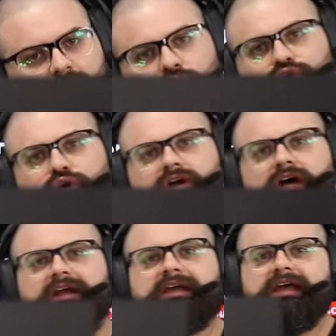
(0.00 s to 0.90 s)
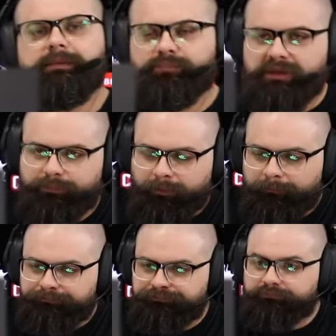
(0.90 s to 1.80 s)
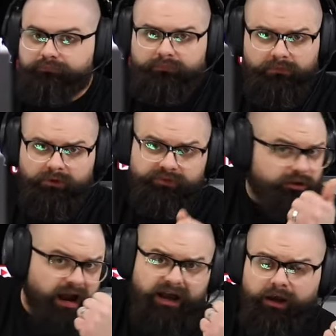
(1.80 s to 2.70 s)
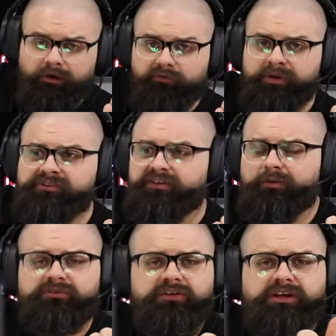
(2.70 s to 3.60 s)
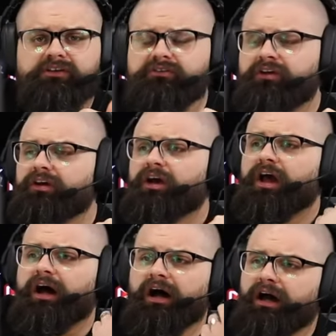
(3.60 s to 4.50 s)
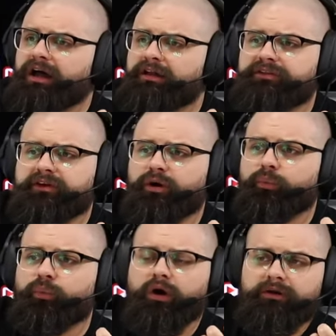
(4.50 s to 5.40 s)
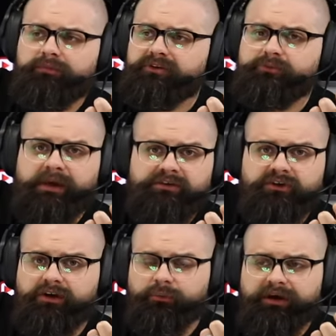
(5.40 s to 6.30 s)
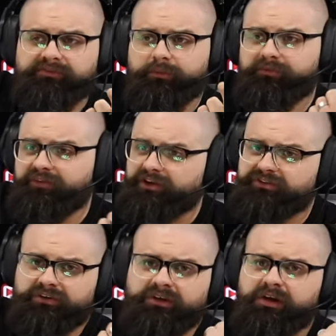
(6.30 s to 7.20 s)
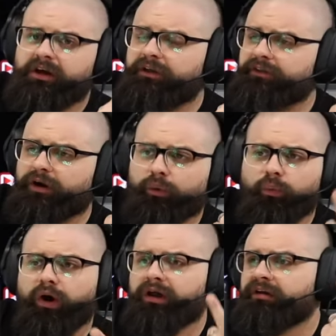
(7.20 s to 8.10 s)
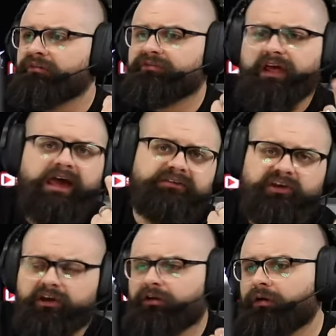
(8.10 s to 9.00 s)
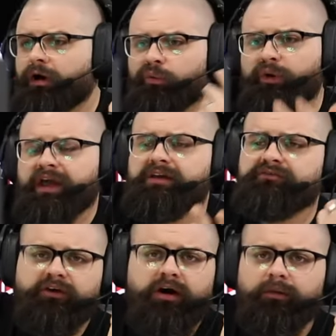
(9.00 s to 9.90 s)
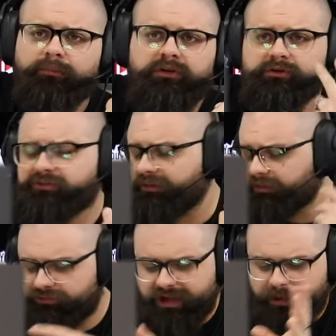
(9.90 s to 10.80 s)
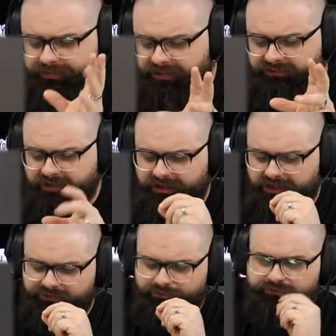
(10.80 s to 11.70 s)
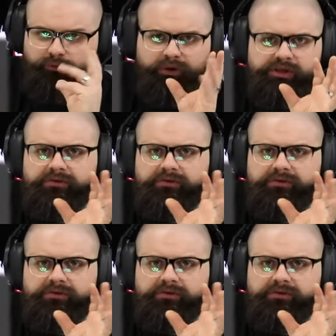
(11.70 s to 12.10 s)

you're going to get people that are on government subsidies, uh, that are one missed paycheck away from eviction, that are one flat tire away from losing their job, things of that nature. So when you